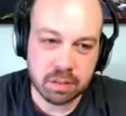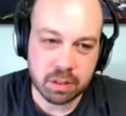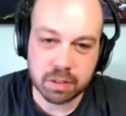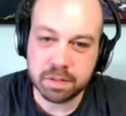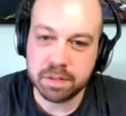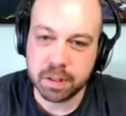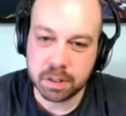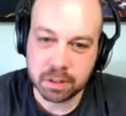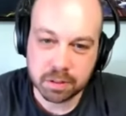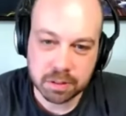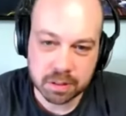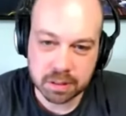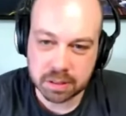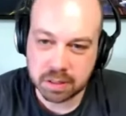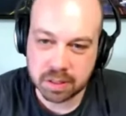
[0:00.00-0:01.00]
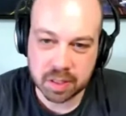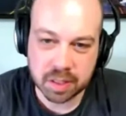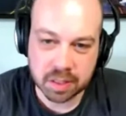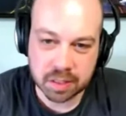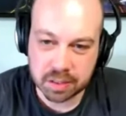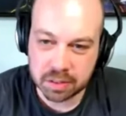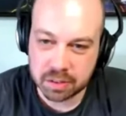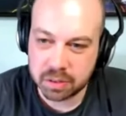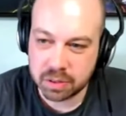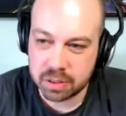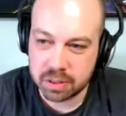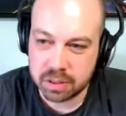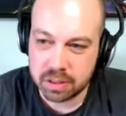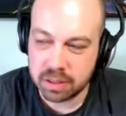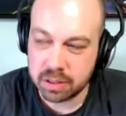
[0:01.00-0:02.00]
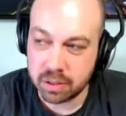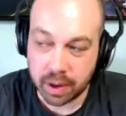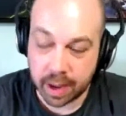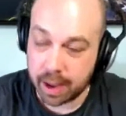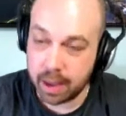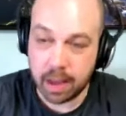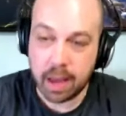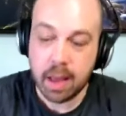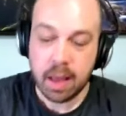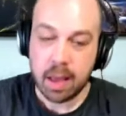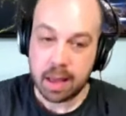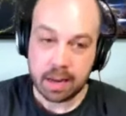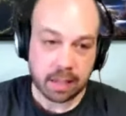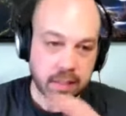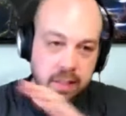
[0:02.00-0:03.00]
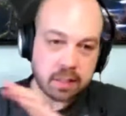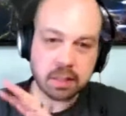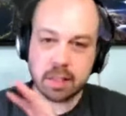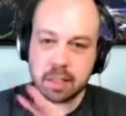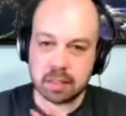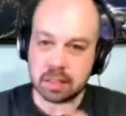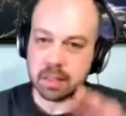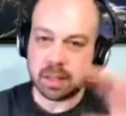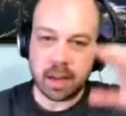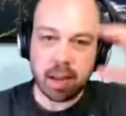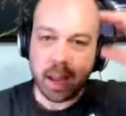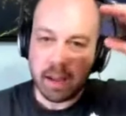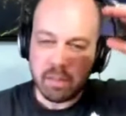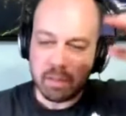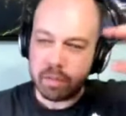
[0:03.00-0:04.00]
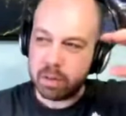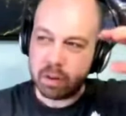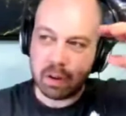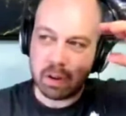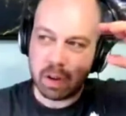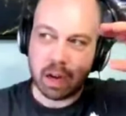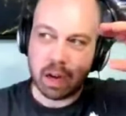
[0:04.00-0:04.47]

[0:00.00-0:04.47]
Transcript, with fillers: your photos synced, or you know. And I did a list. Like, I have,